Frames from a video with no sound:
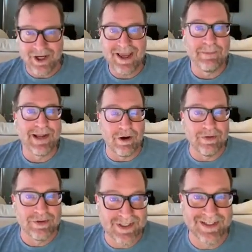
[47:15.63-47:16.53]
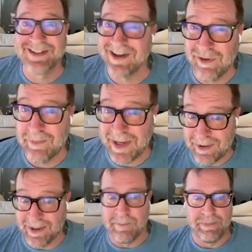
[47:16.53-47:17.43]
show you how to make all those things because I've only made
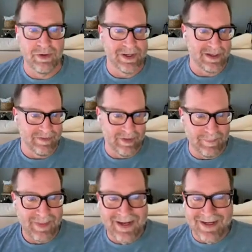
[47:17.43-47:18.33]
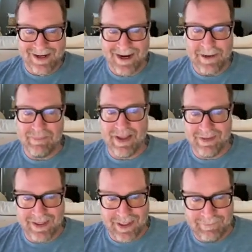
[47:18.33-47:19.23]
like a billion of them. All right.
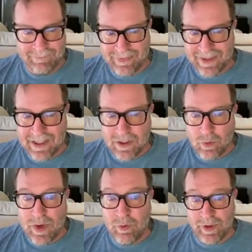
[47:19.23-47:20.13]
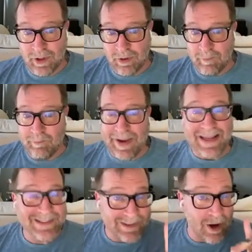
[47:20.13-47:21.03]
And then we will,
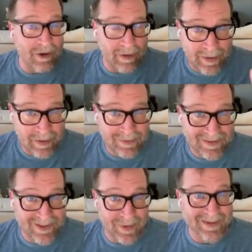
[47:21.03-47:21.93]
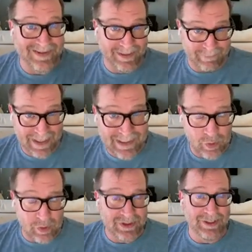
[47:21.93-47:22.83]
based on, this is why this is a
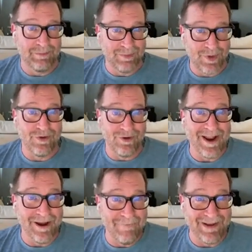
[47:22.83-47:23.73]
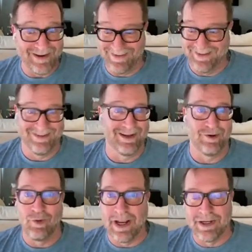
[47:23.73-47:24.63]
mentorship program and not just like a
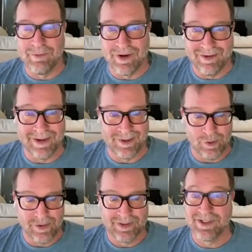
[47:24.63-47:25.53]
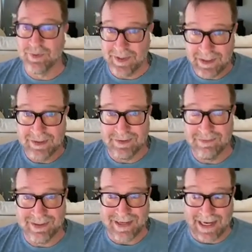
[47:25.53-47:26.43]
random online course because we need to
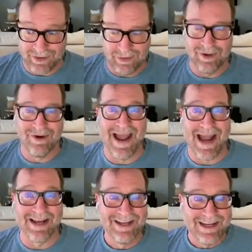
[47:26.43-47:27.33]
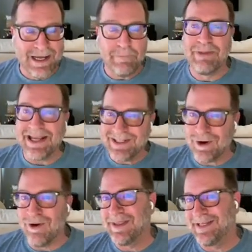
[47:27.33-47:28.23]
like actually interact. Based
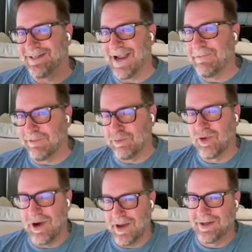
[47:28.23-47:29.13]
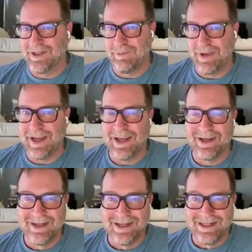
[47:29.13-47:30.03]
on the type of product you make,